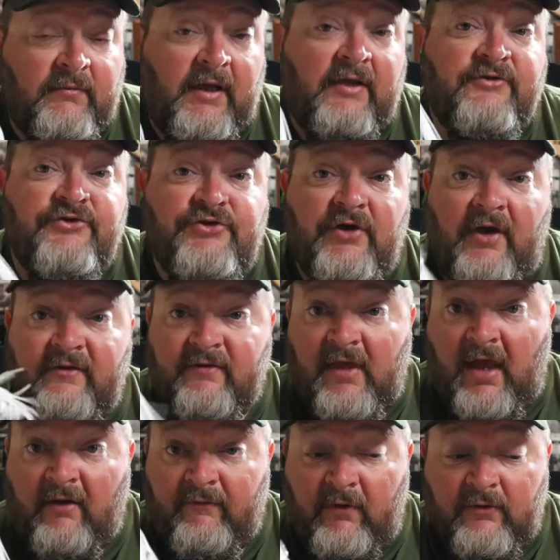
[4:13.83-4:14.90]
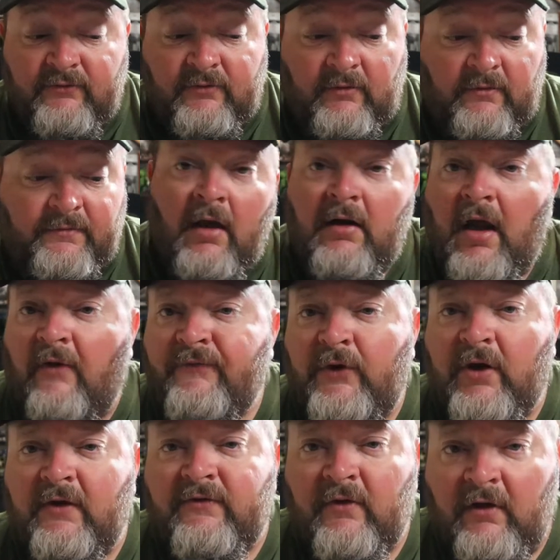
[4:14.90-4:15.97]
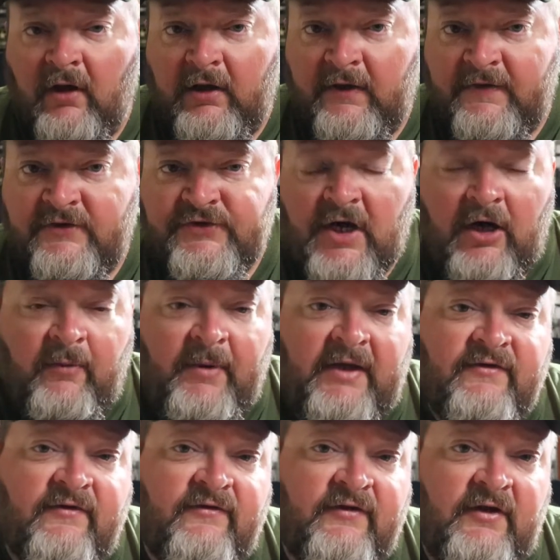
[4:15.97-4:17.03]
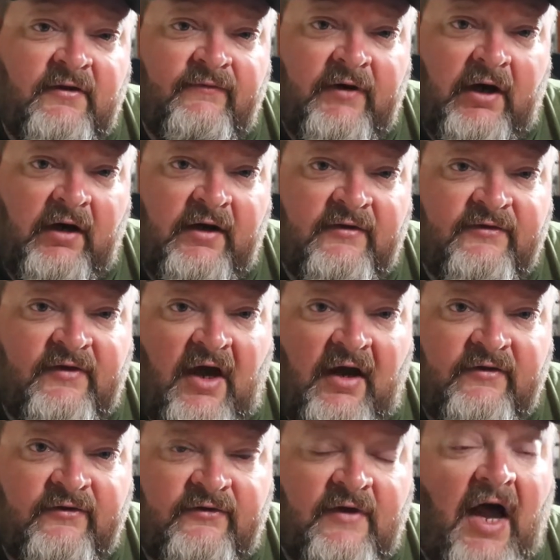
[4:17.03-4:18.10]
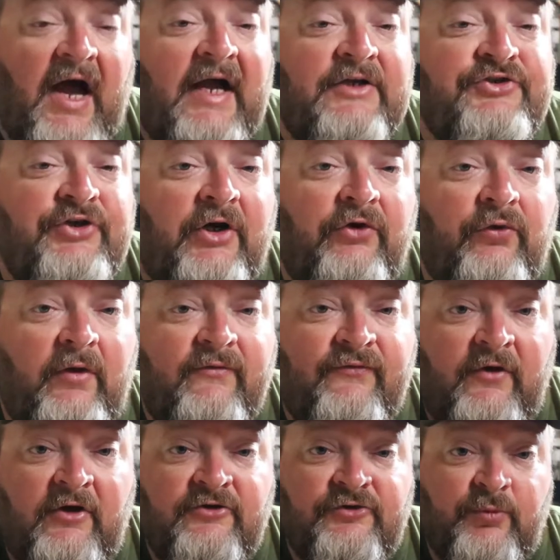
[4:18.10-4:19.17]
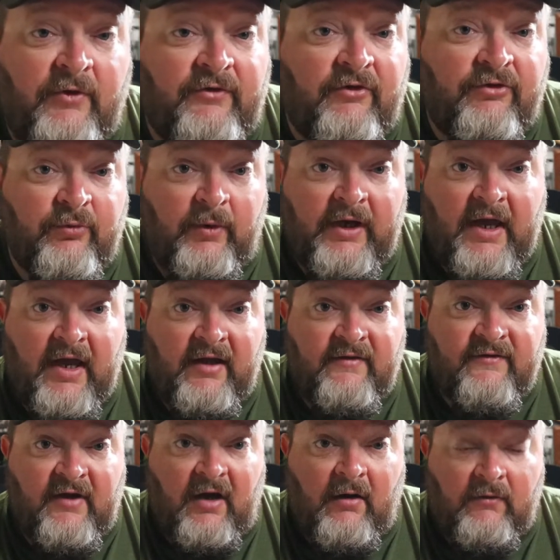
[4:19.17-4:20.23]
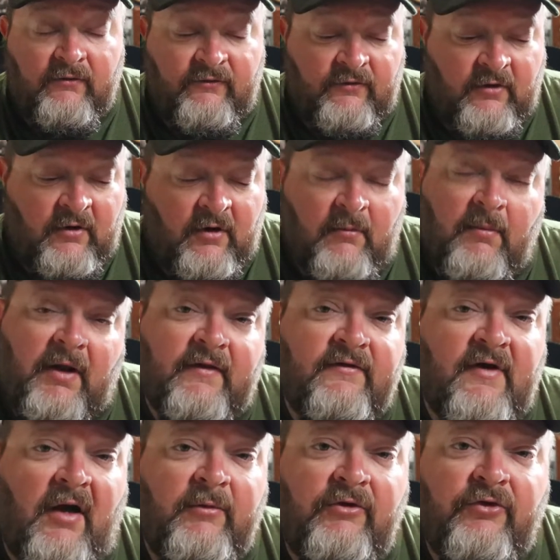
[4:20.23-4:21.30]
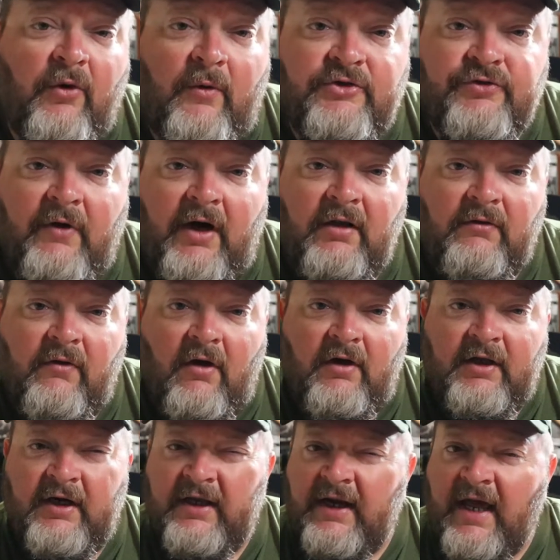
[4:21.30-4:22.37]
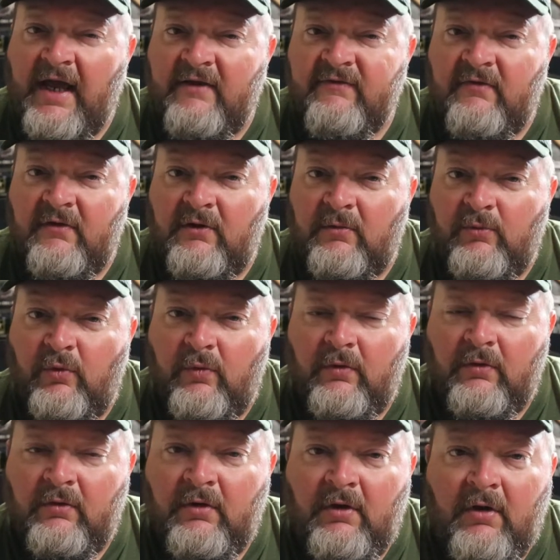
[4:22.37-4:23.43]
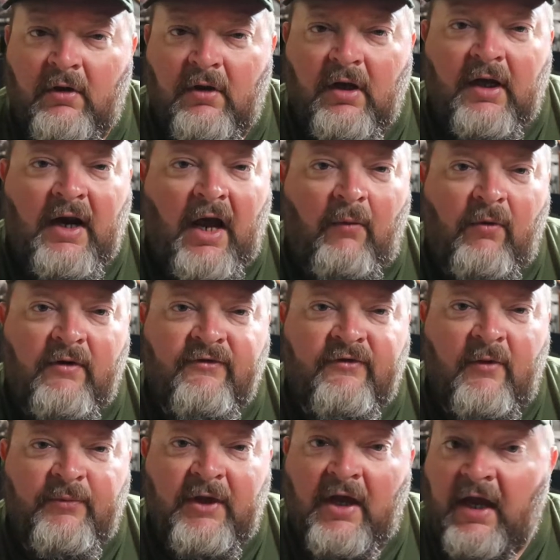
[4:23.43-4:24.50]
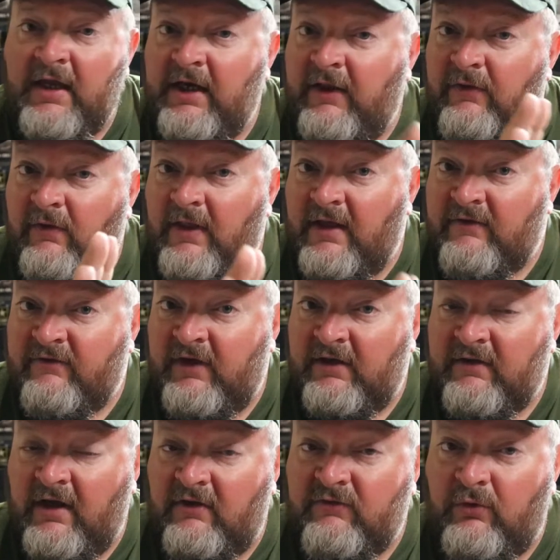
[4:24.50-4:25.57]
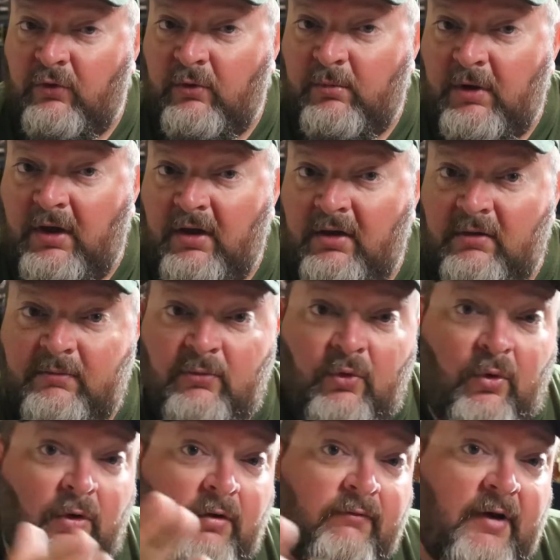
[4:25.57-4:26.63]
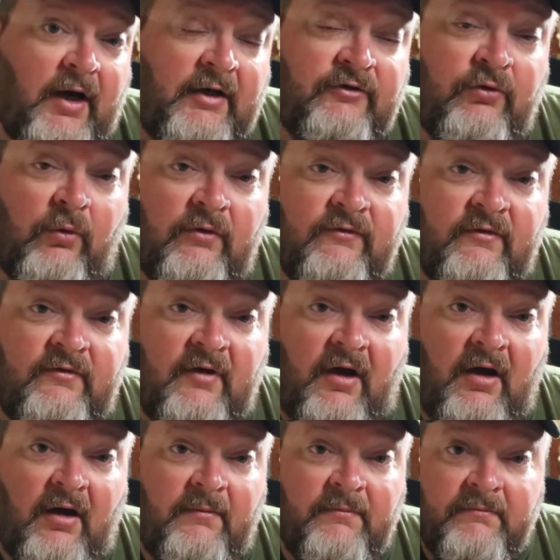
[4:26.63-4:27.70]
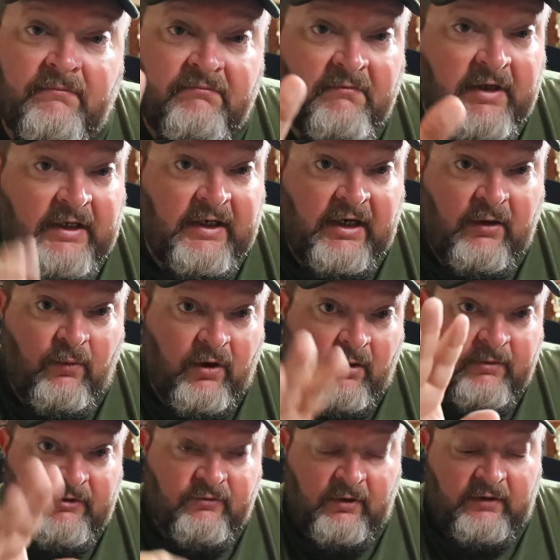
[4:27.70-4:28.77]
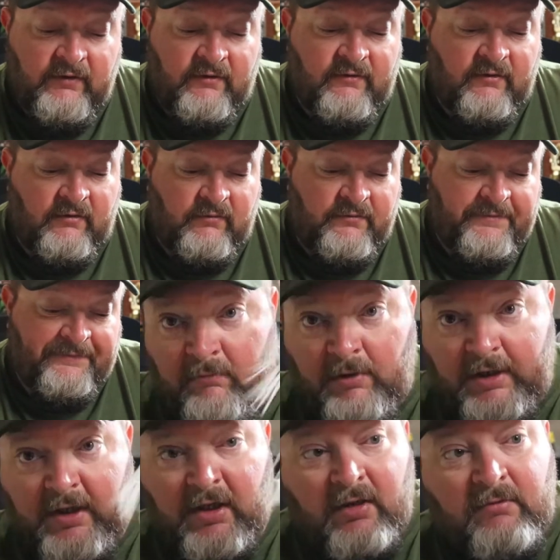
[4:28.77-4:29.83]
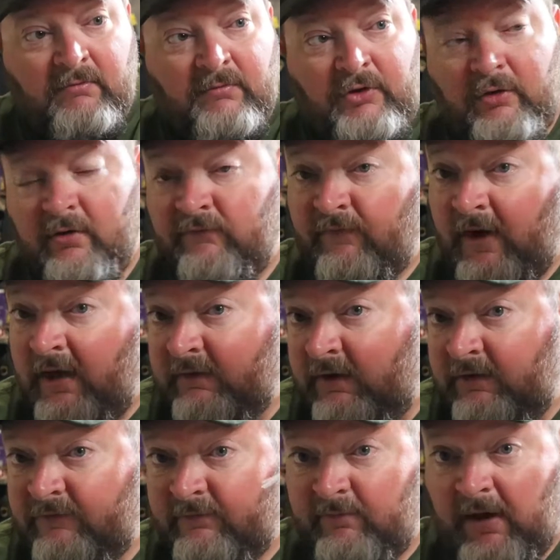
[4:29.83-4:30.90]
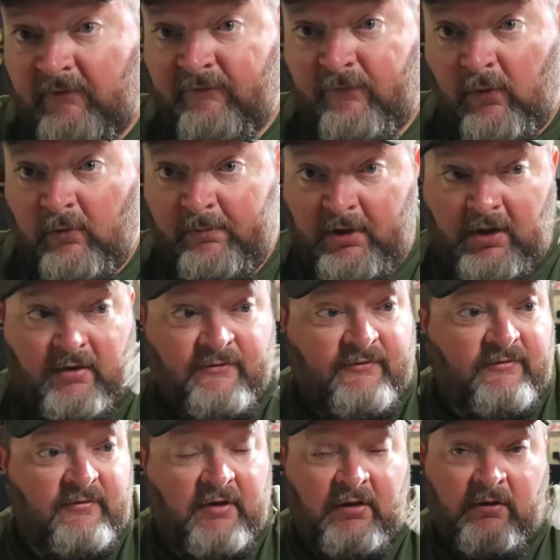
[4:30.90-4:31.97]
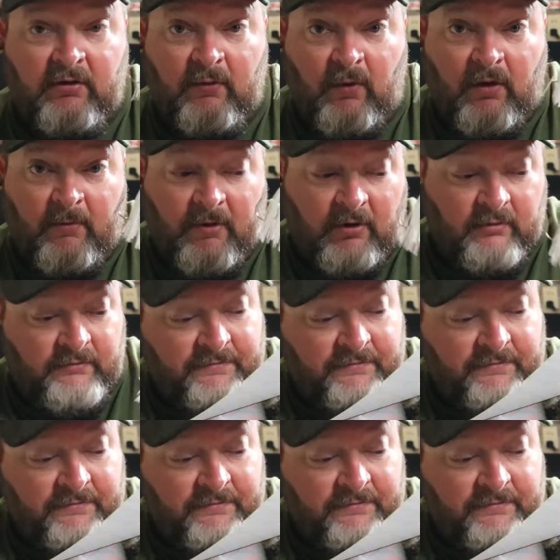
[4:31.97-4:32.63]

It's just that versatile. Now, if you get to looking at the chatterbaits and see the various sizes, I generally fish with the 3 8 ounce. By the time you throw a trailer on it, it adds a little more, and I want something I can either let sink down to the bottom or ride towards the top and anywhere between the two. But again, you can find these about four bucks in the Walmart.